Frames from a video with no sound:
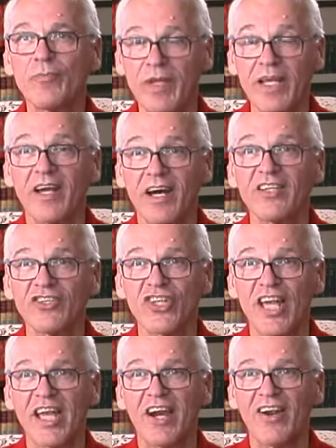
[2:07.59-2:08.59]
because
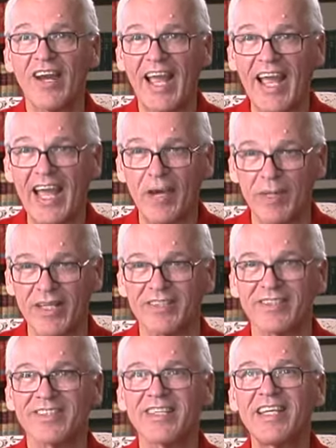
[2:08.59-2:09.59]
they are
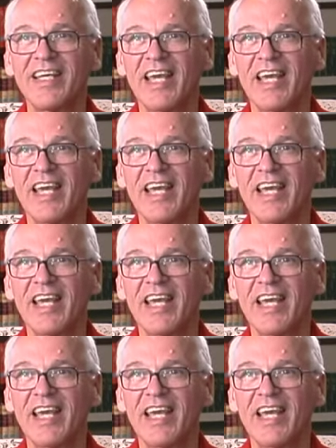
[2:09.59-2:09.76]
habits.